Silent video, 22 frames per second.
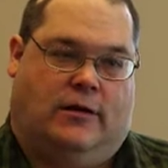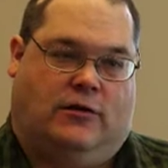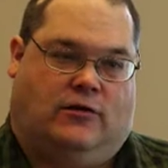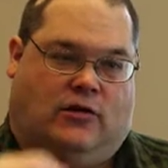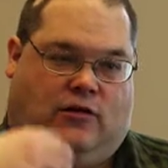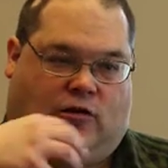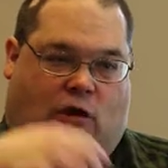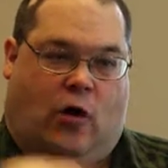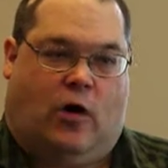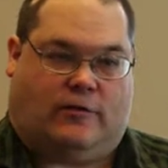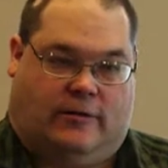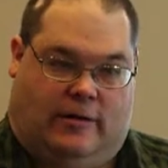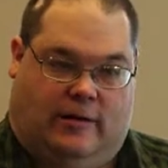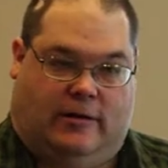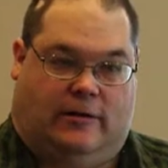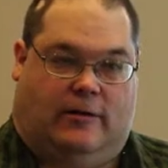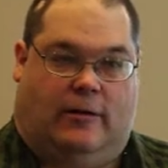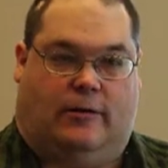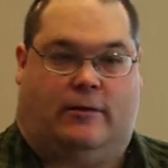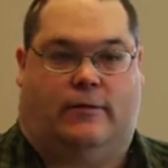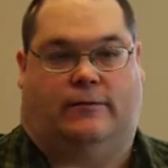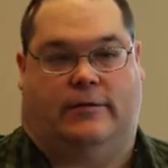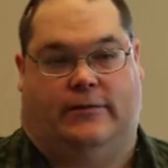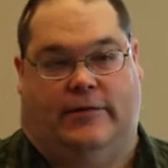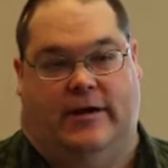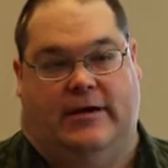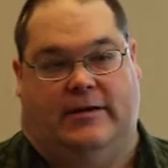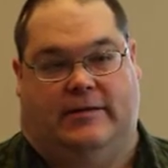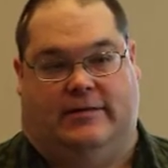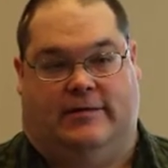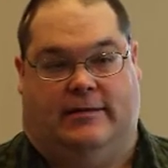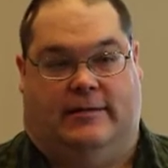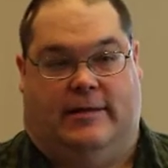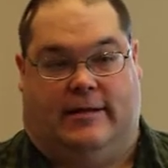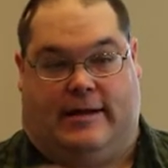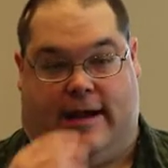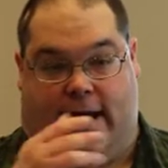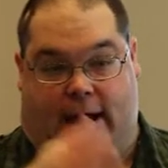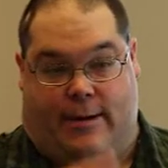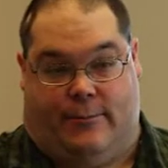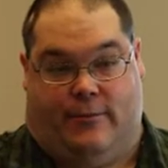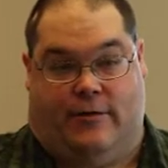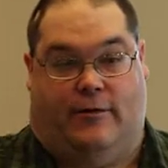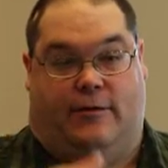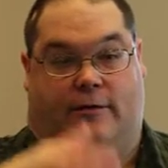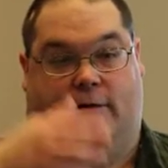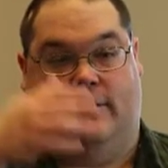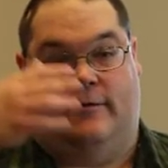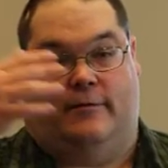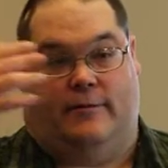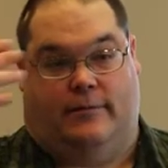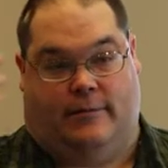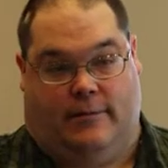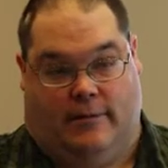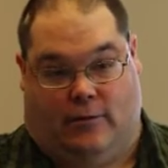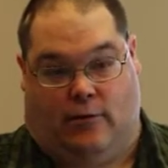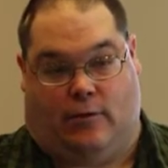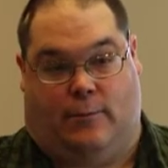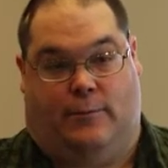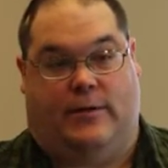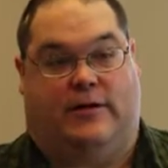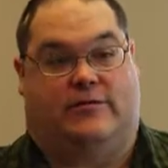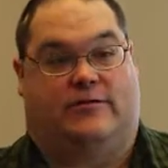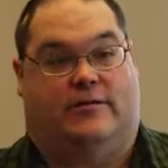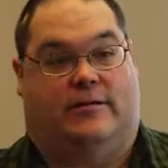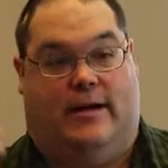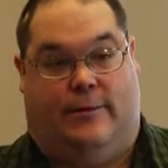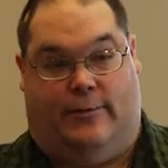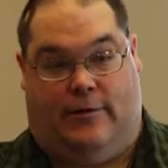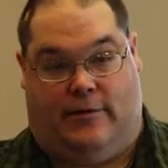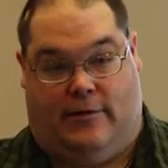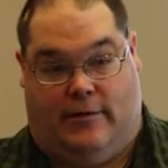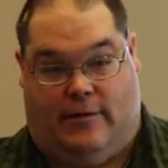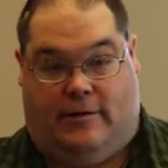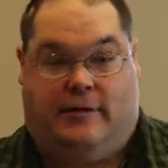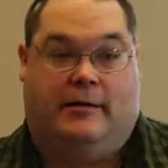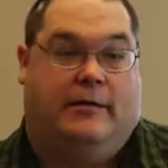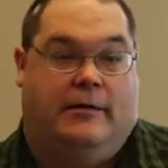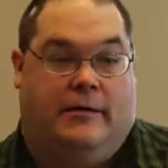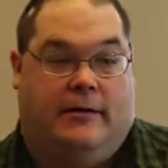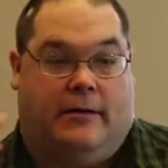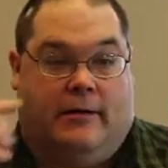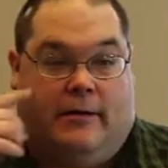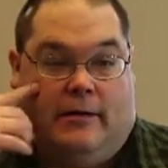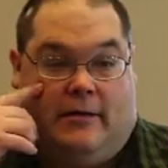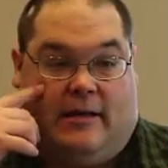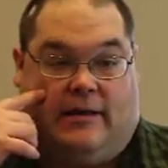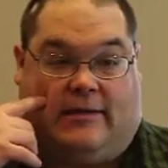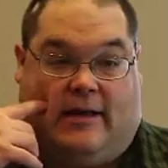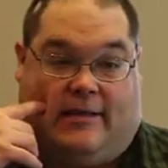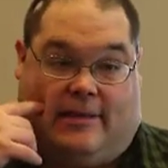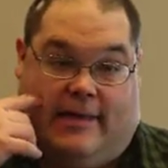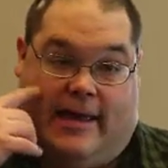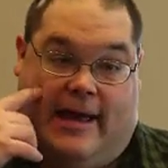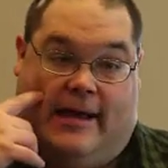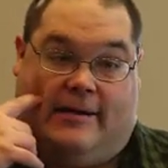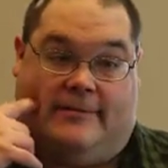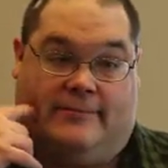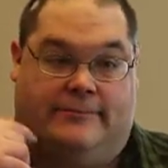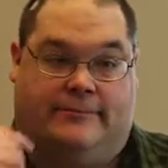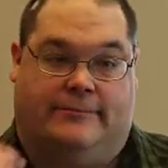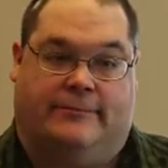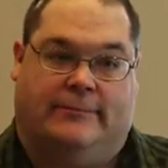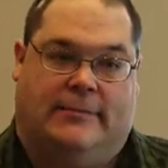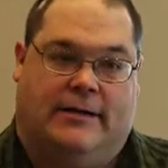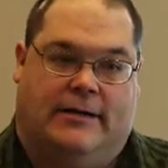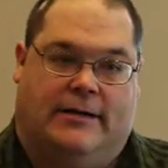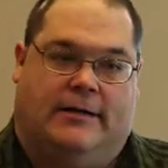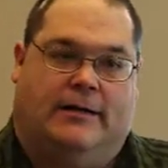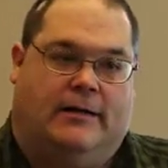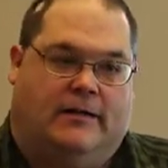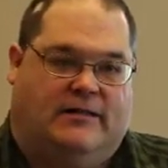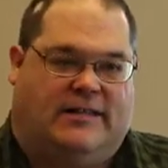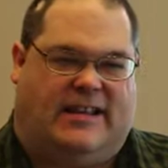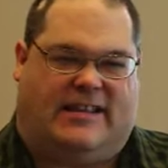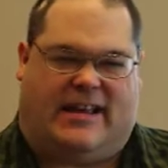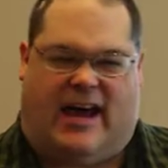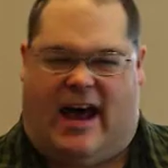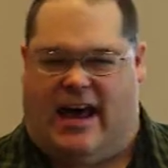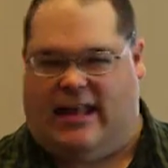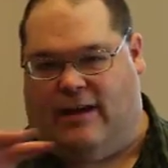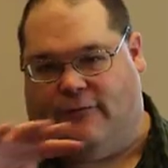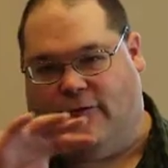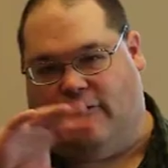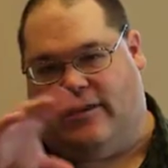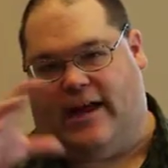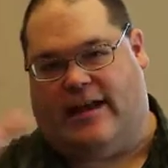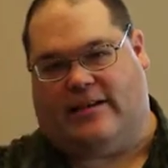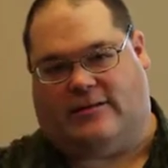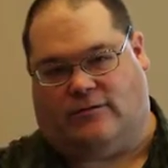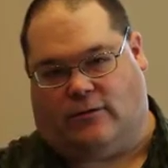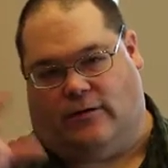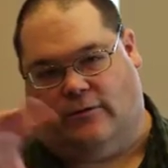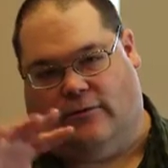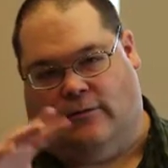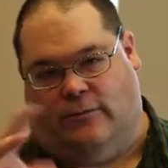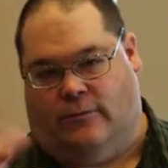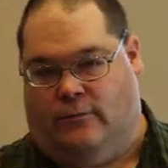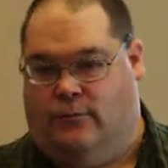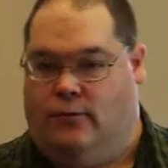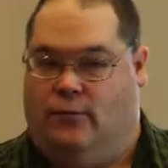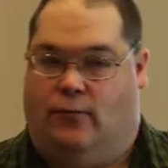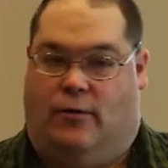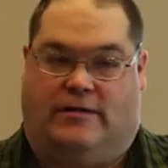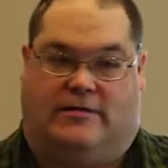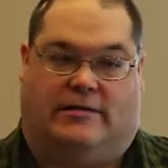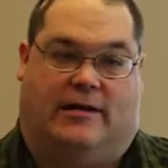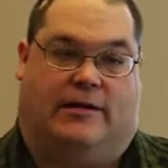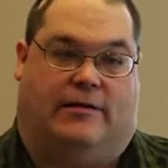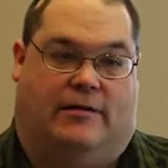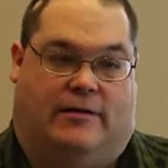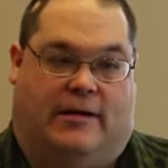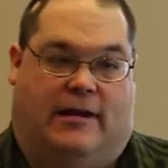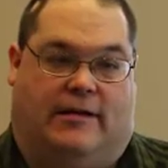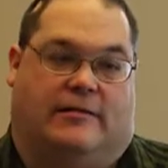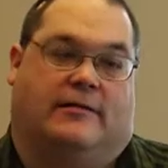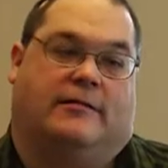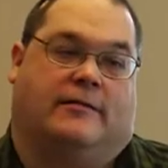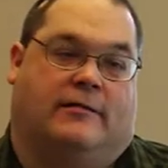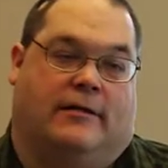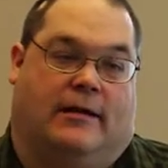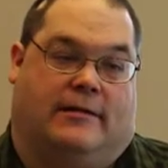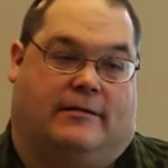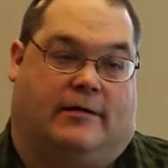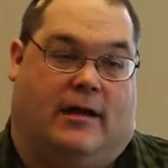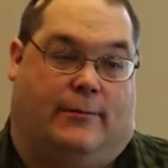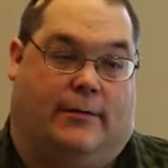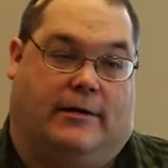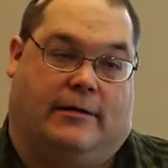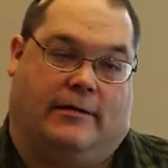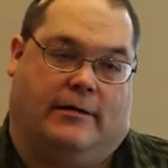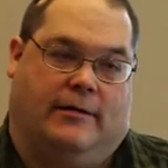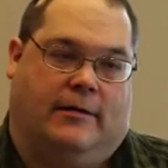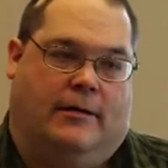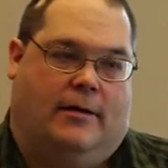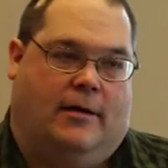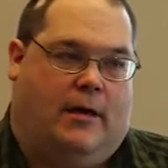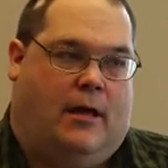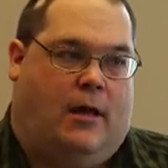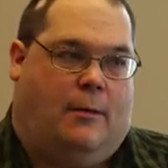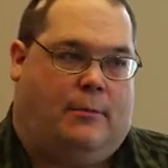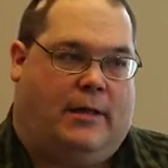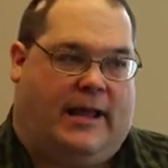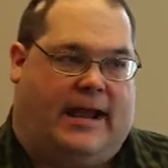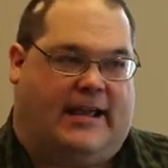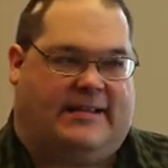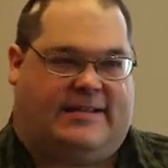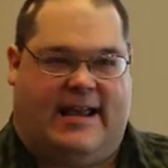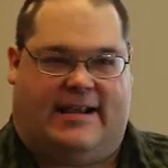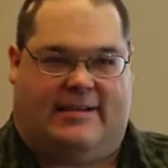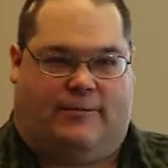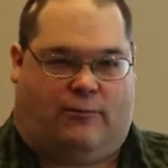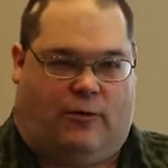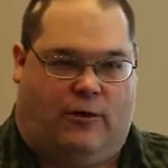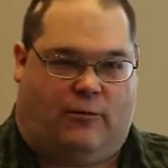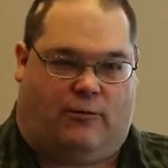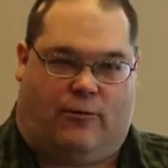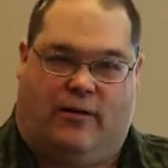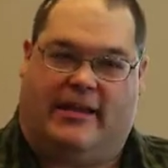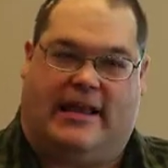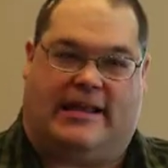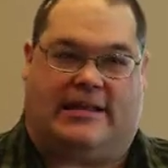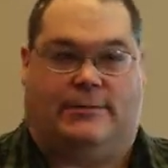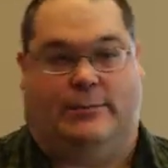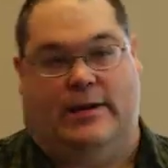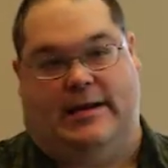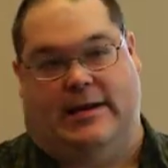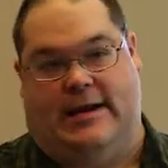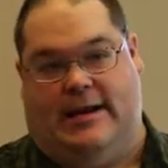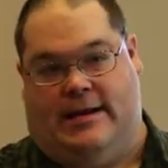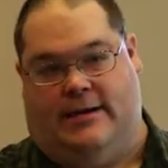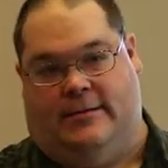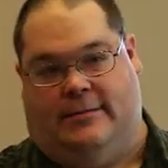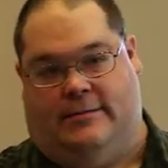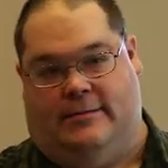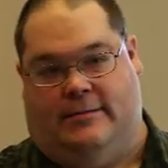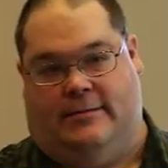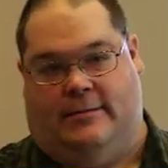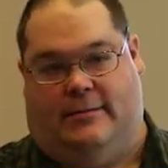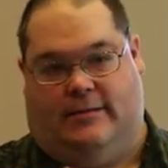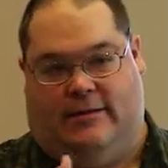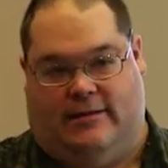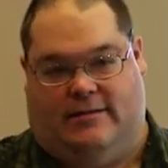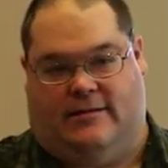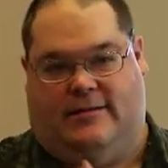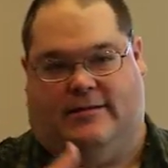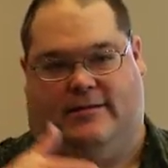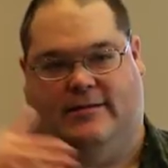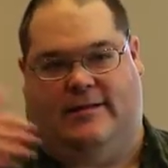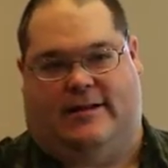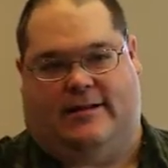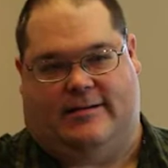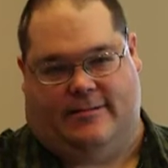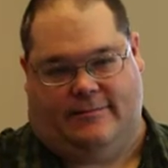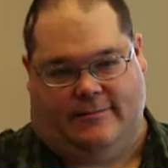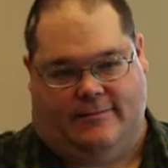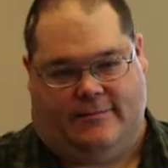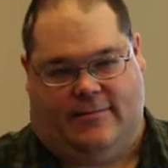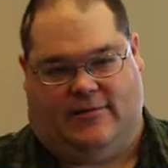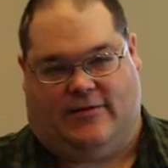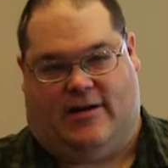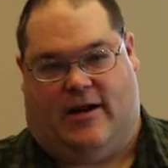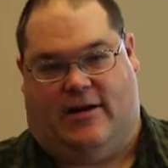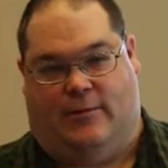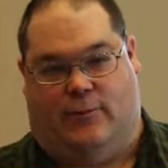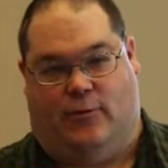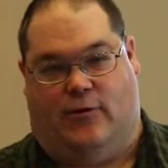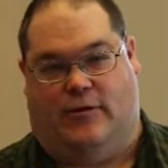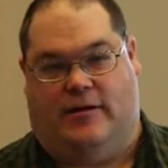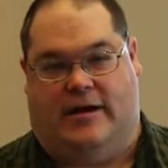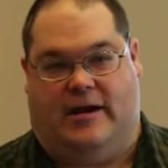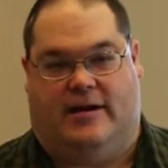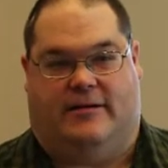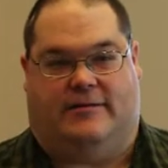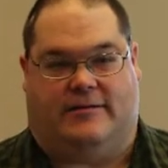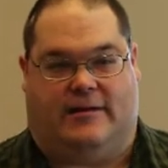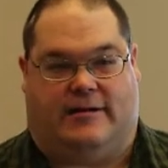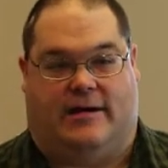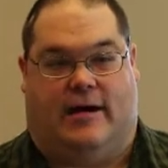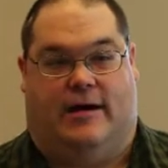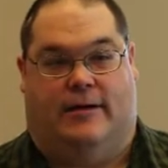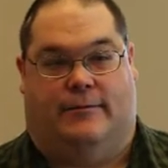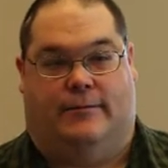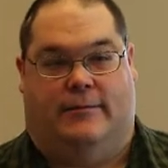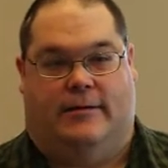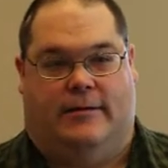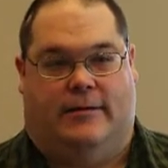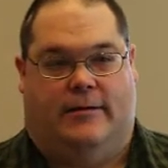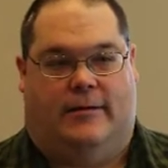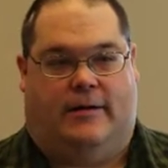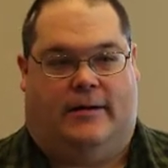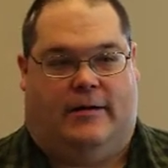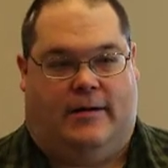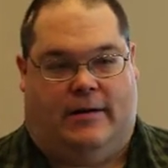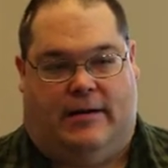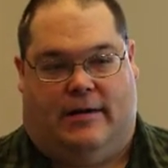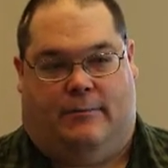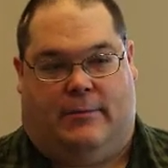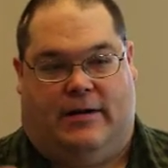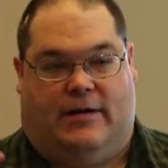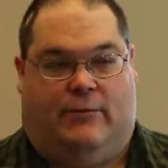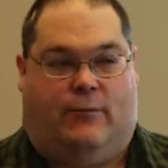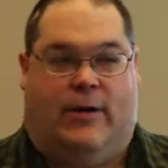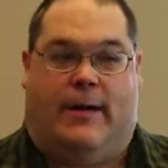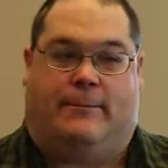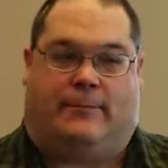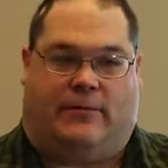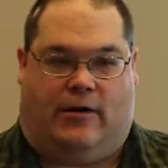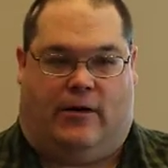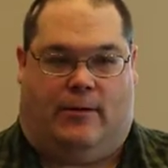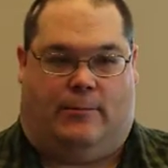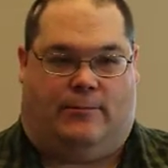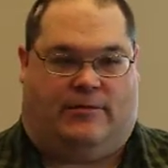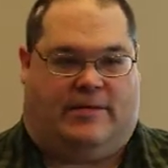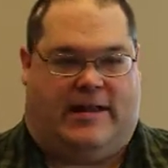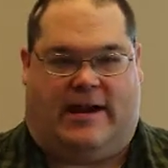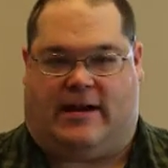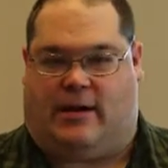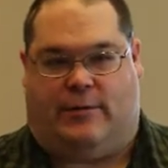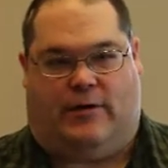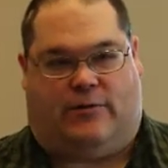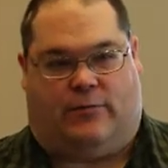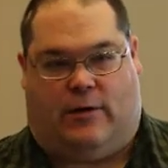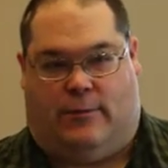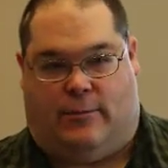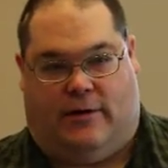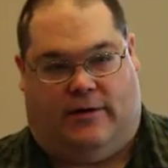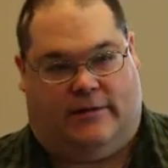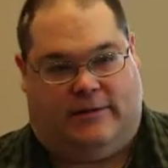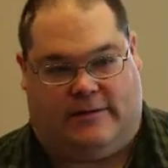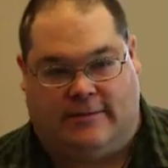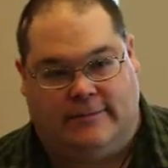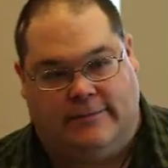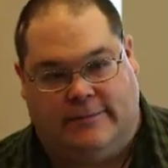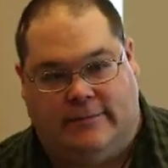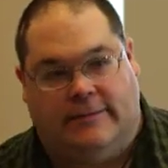to talk to the local device, the camera, the local picture library, things like that. So at the high level, that's sort of what's there and that's coming. But like I said, we're really at the beginning. This is like, there's 100 more days to come. But in web terms, that could be 3 months.